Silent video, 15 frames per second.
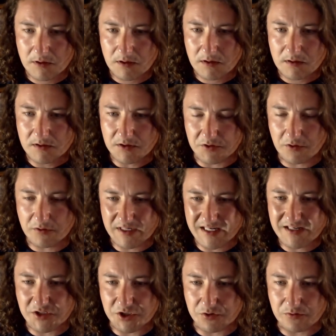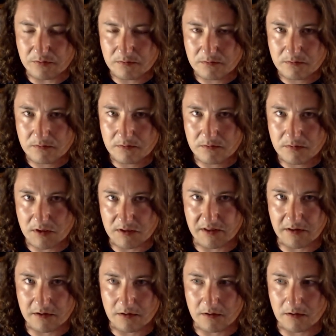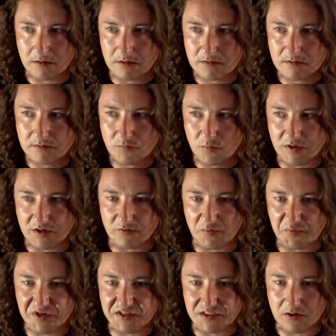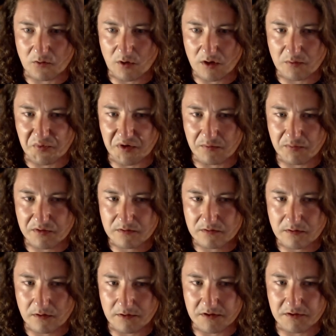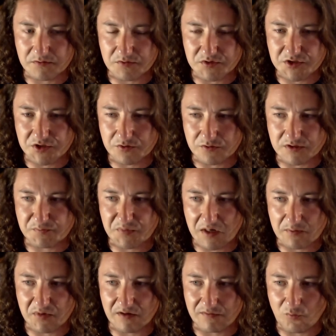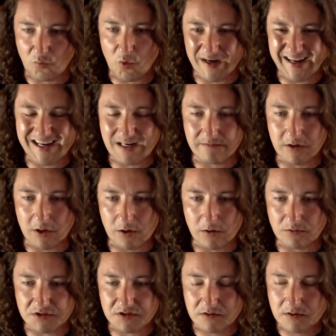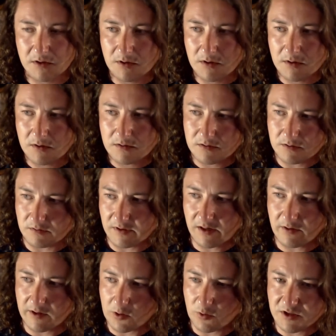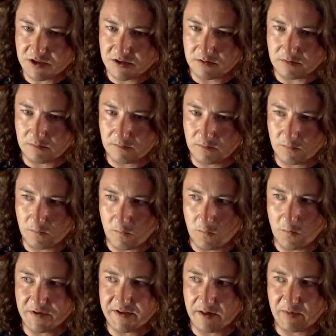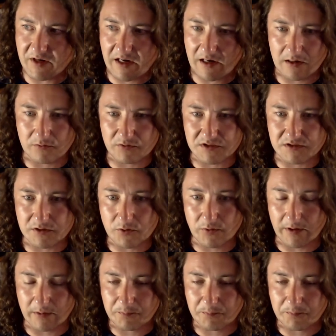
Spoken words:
You don't need to on that car when you're replacing a water pump. All you do is pop off one end of a hose. So now I question what that mechanic was doing.